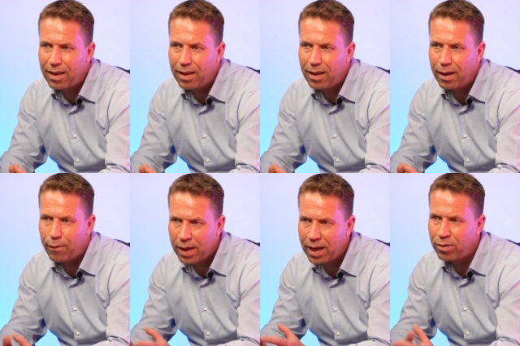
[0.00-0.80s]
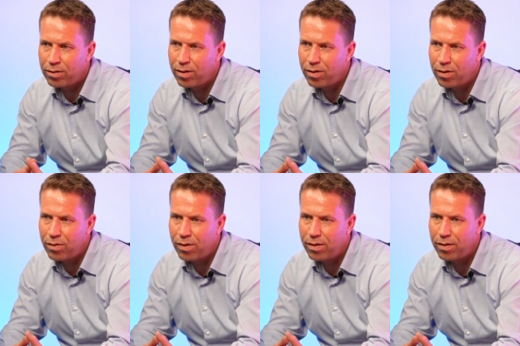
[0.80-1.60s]
if they don't
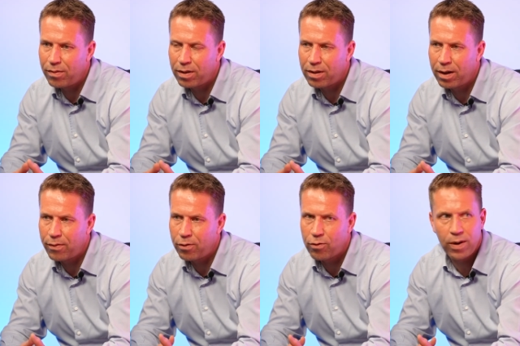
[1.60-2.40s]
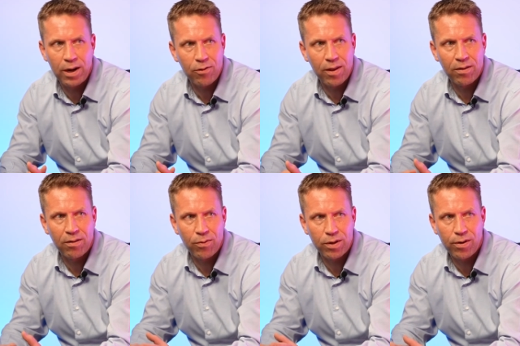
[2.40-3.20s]
know what kind of constraints there
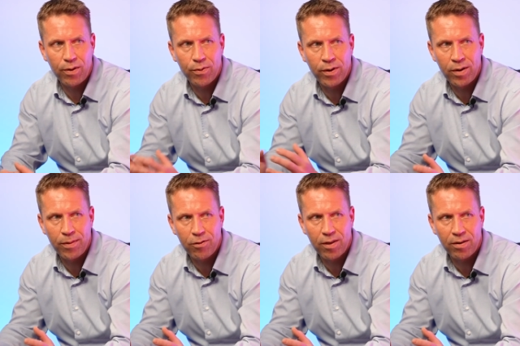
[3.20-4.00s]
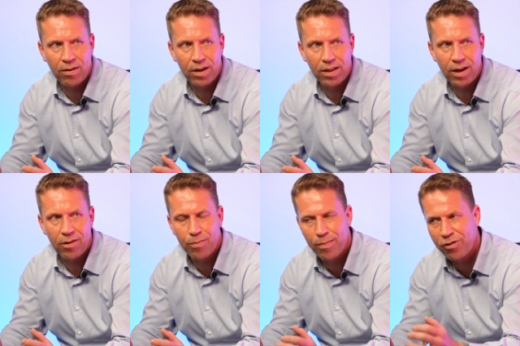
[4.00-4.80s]
are, what requirements there are, then
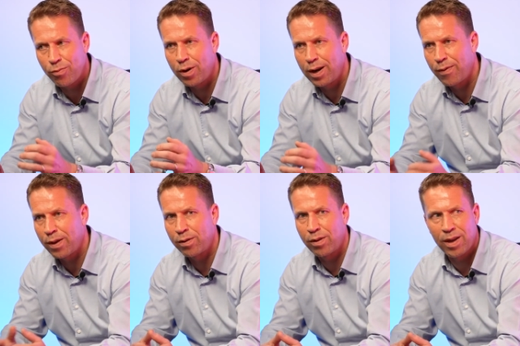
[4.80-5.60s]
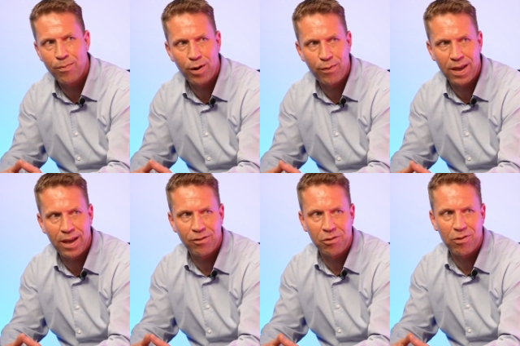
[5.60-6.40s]
it's much more difficult to get
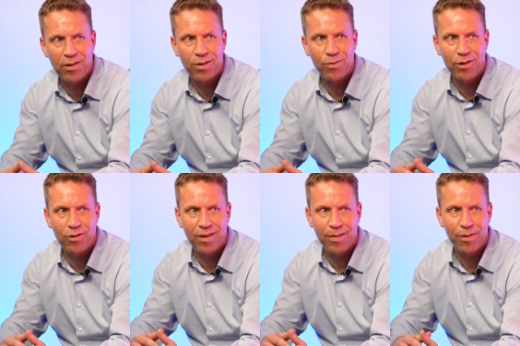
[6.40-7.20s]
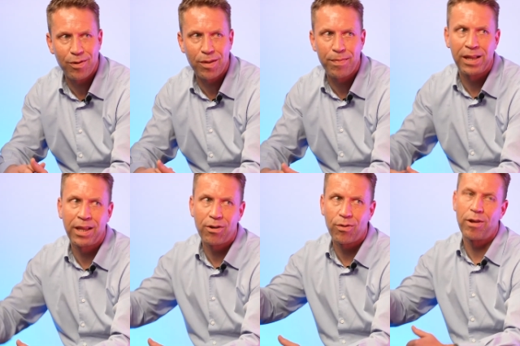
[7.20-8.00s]
modifications done once all the building
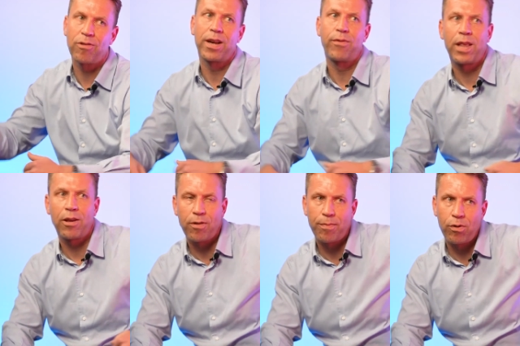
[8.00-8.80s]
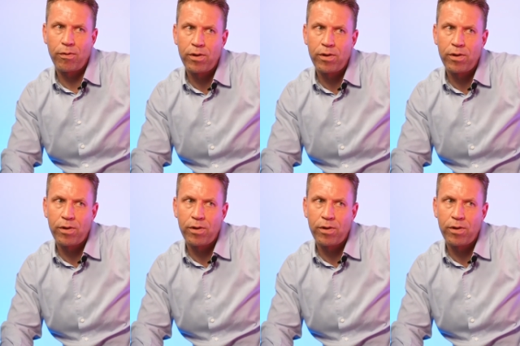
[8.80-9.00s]
drawings and everything is approved.